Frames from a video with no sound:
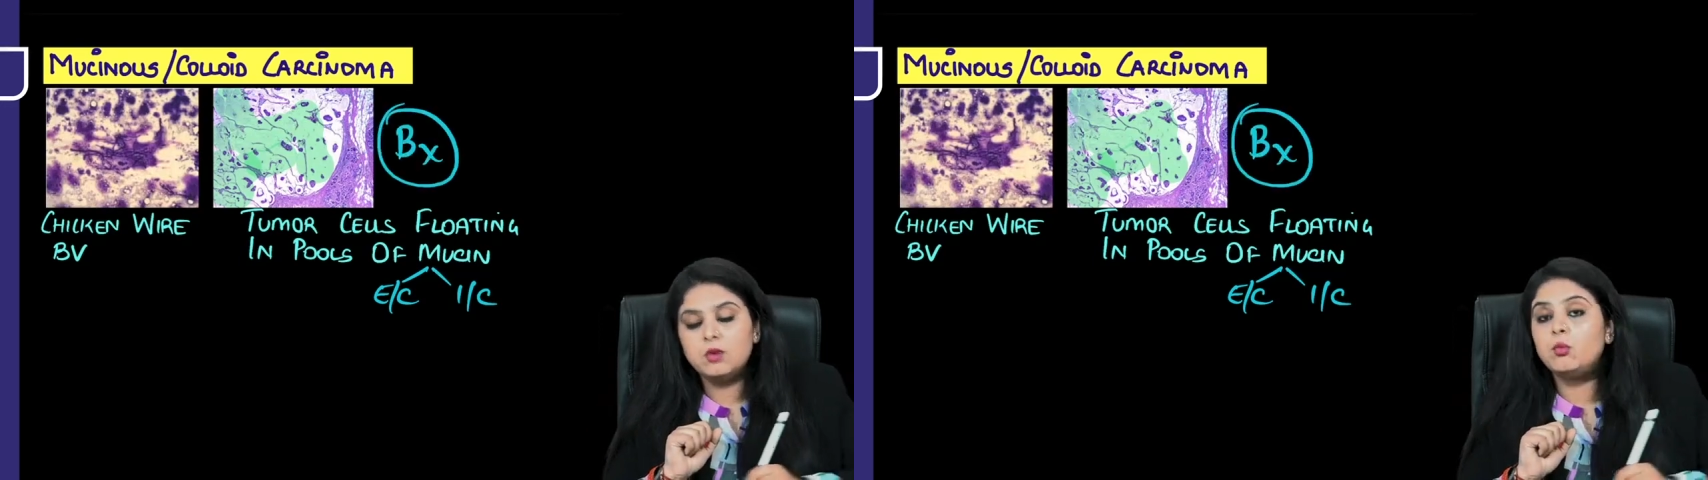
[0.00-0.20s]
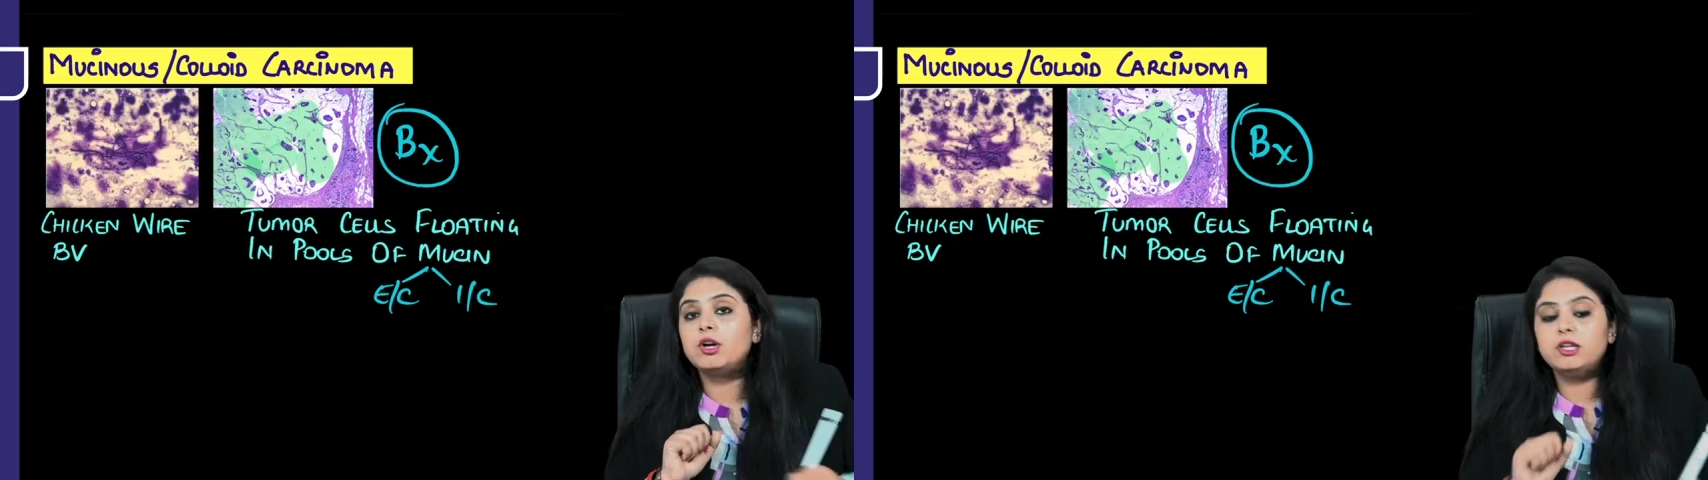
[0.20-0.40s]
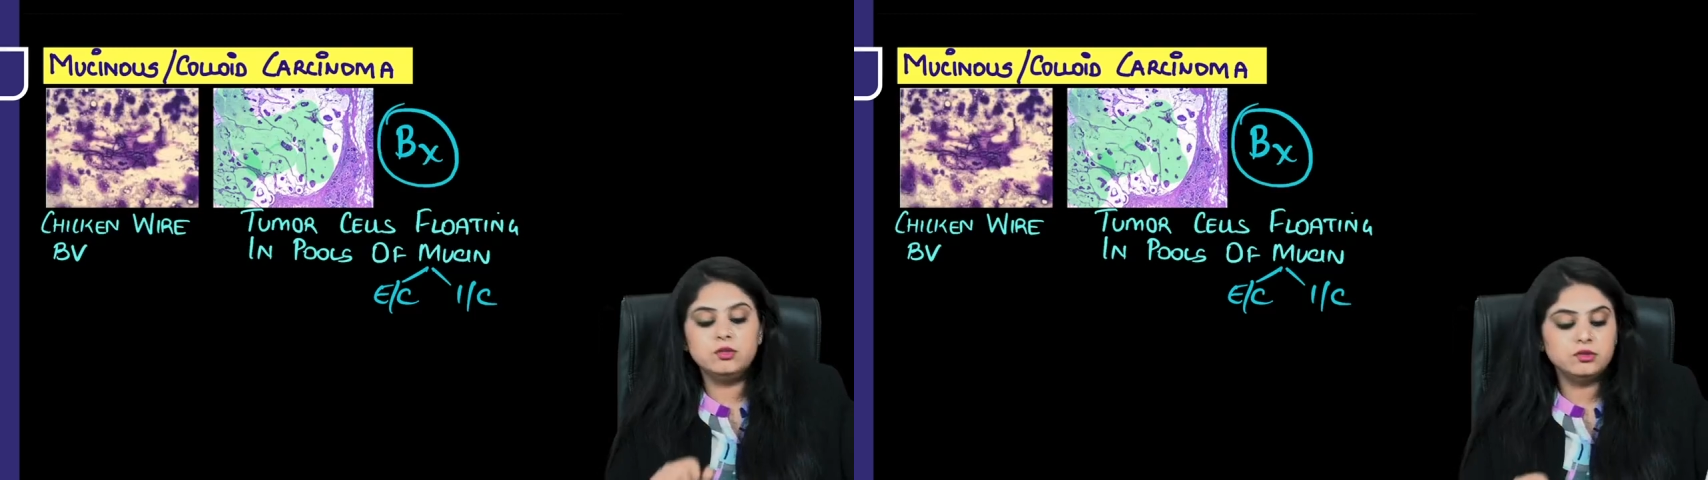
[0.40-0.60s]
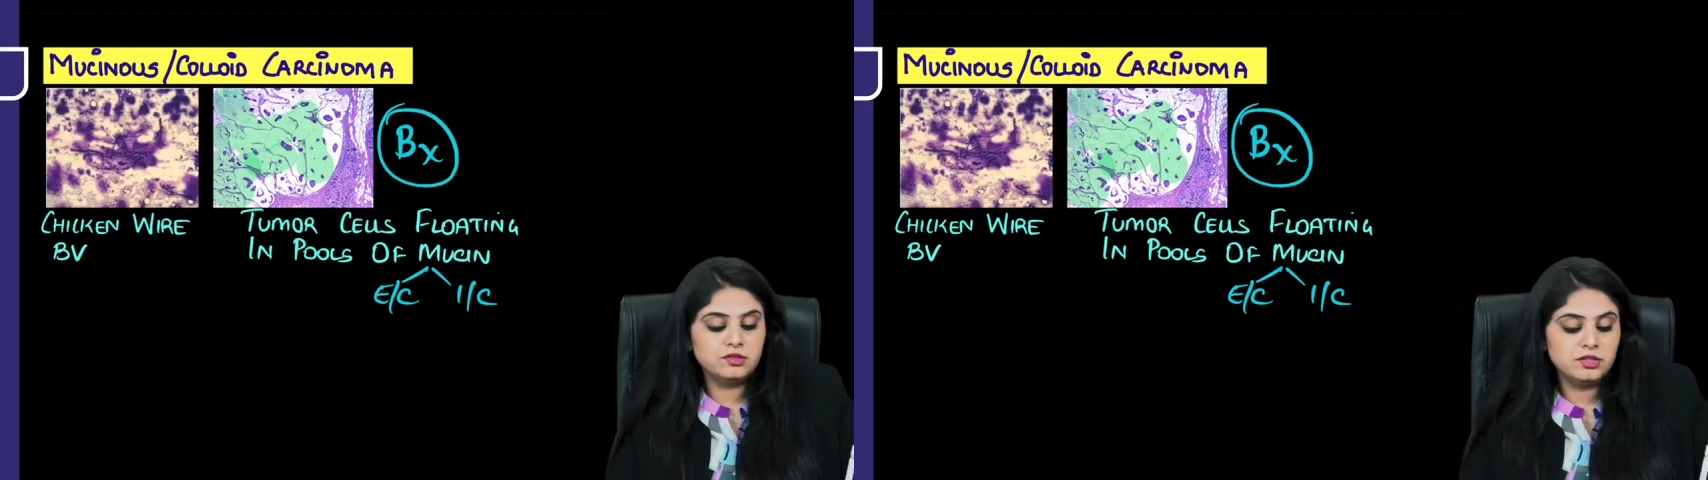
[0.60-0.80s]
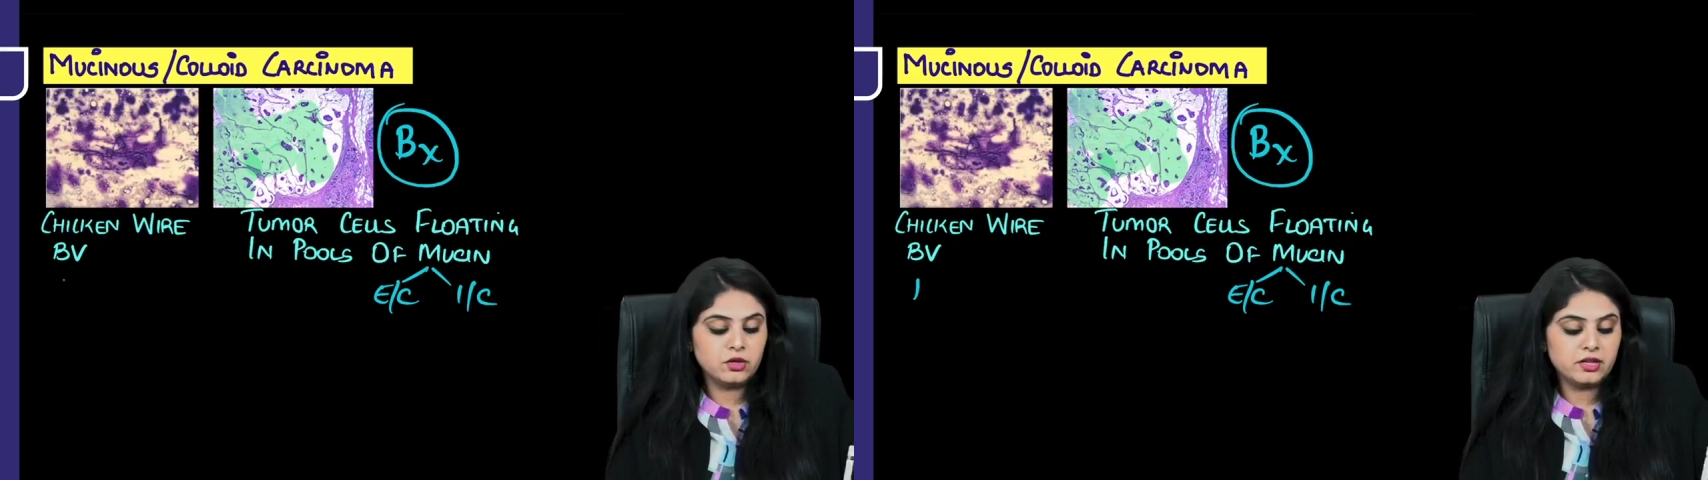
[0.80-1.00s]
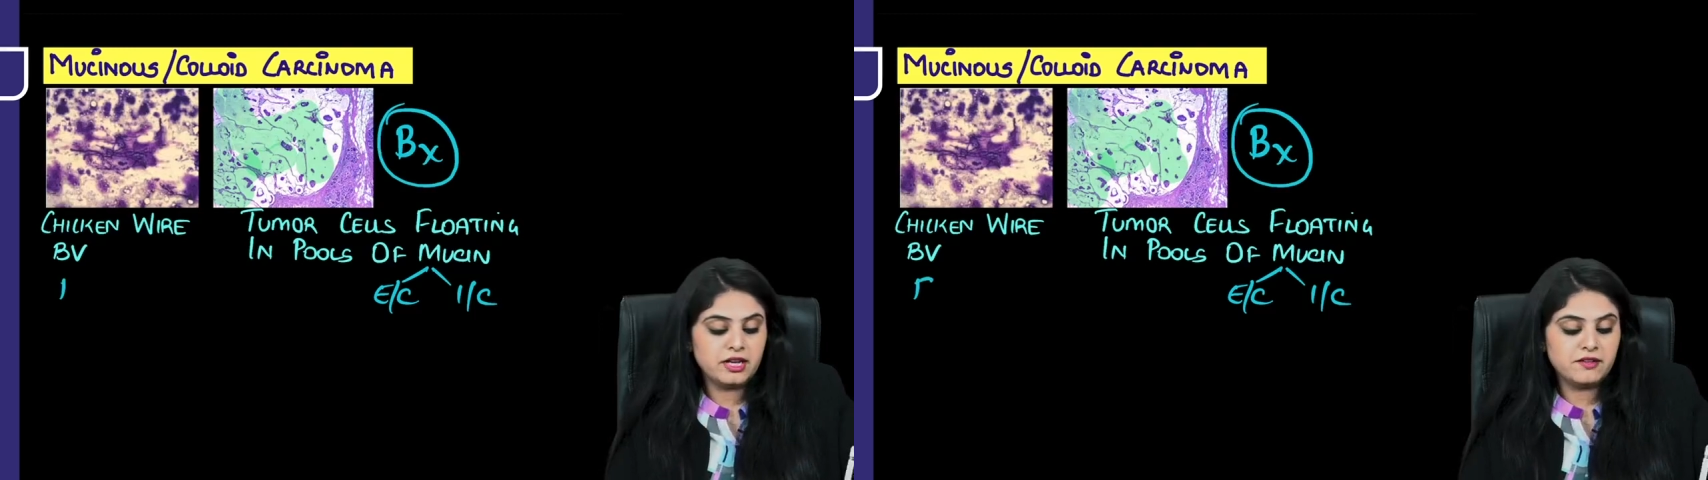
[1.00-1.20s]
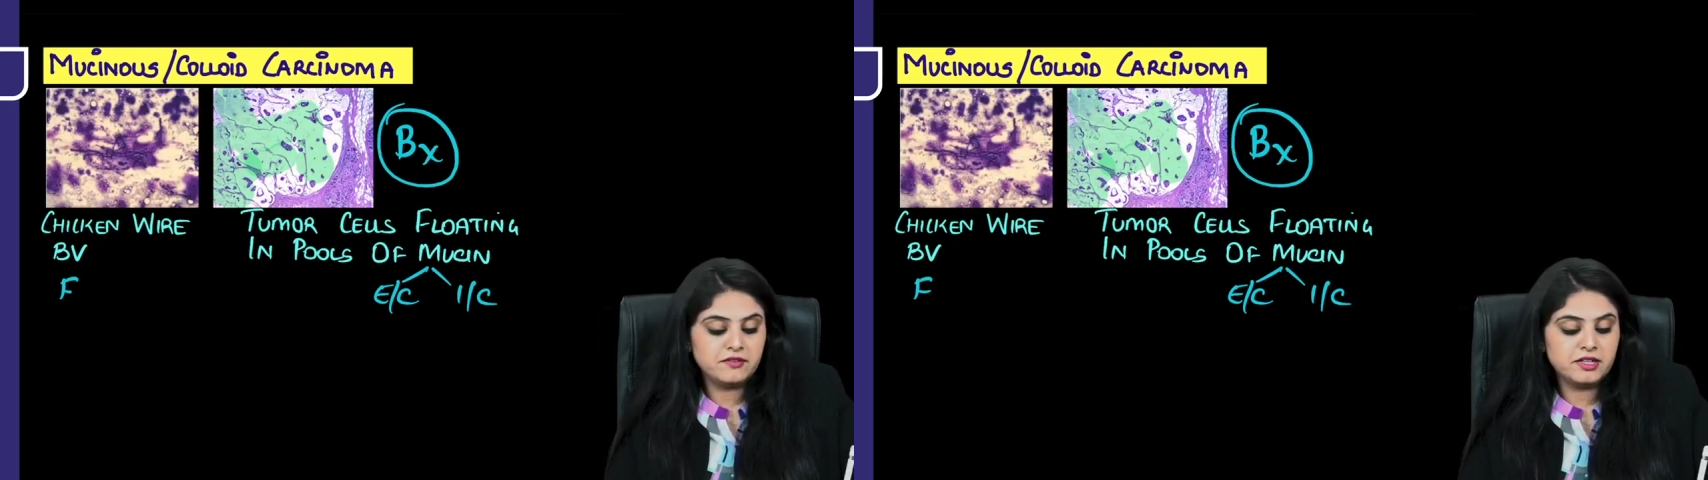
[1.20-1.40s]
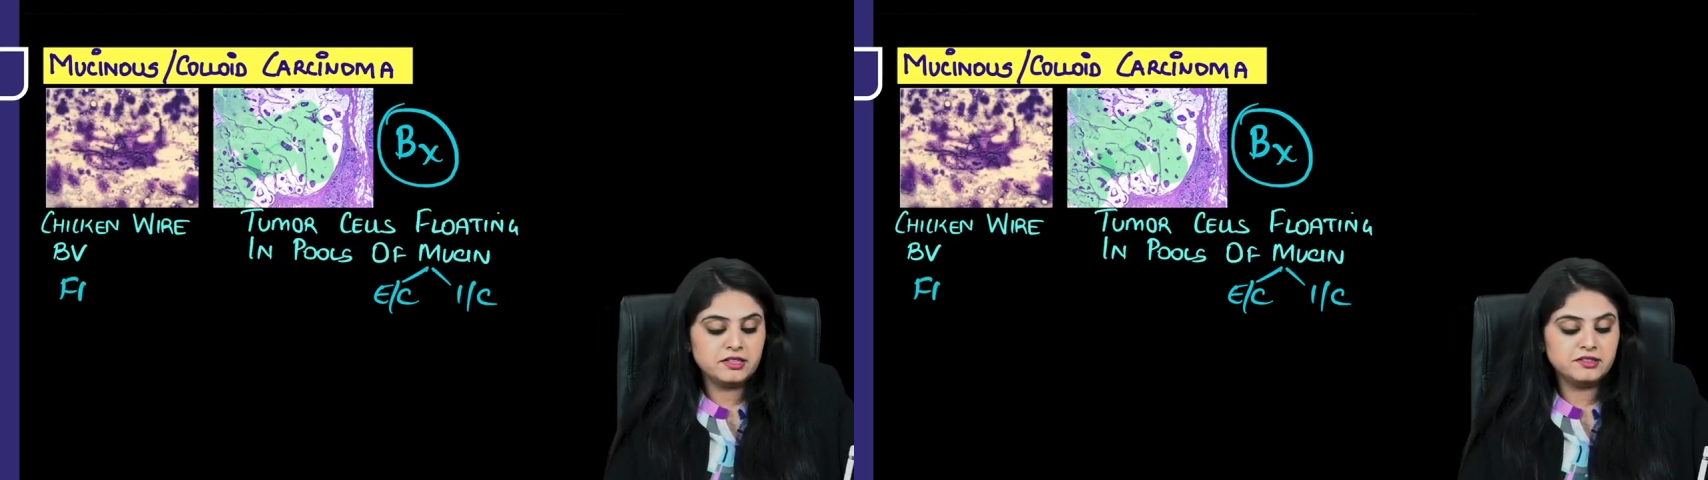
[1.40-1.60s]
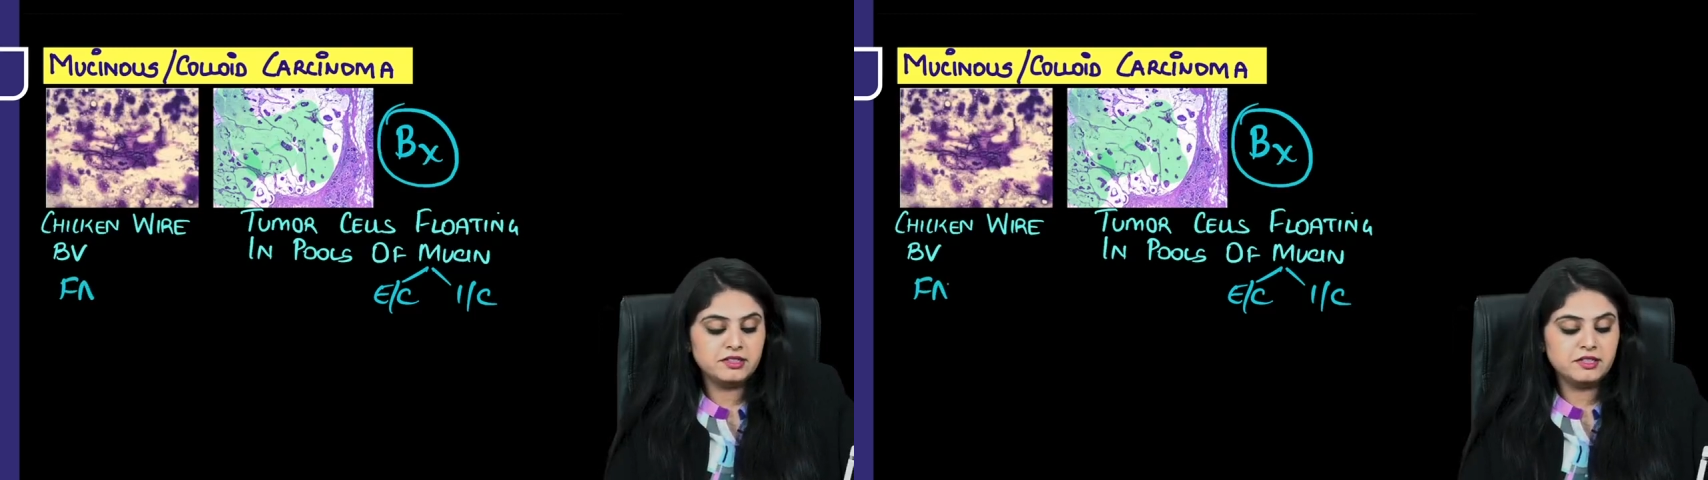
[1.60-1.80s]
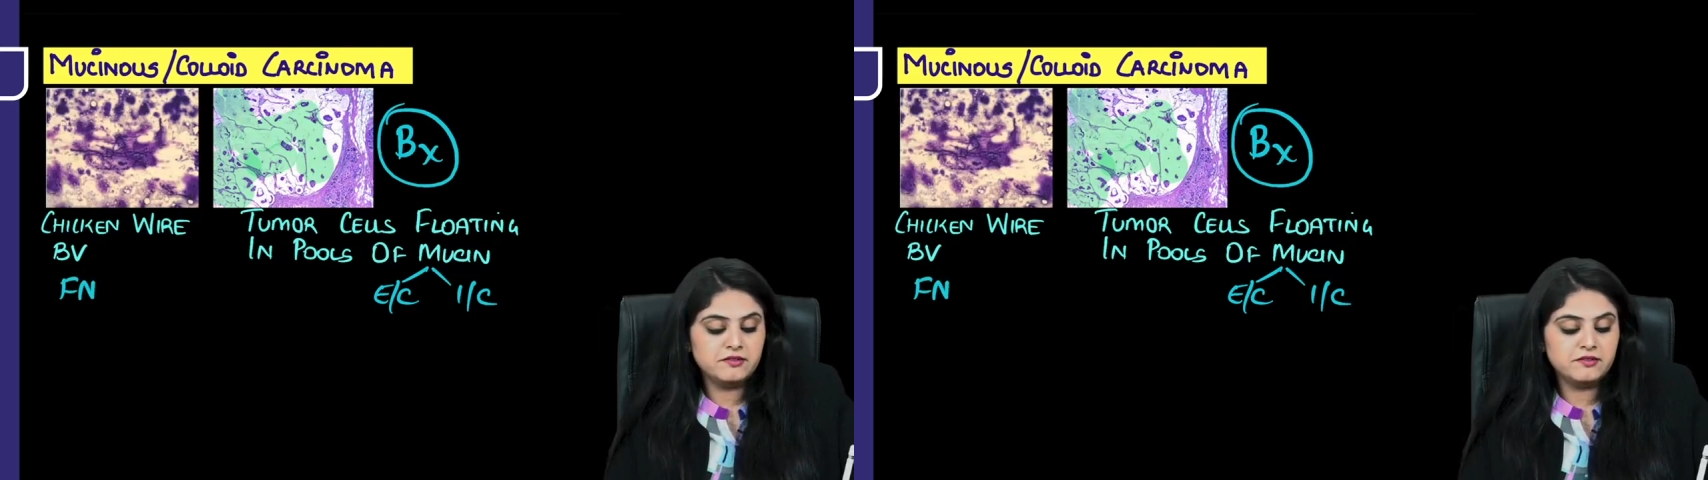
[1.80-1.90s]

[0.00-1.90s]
What do you see on an FNSC?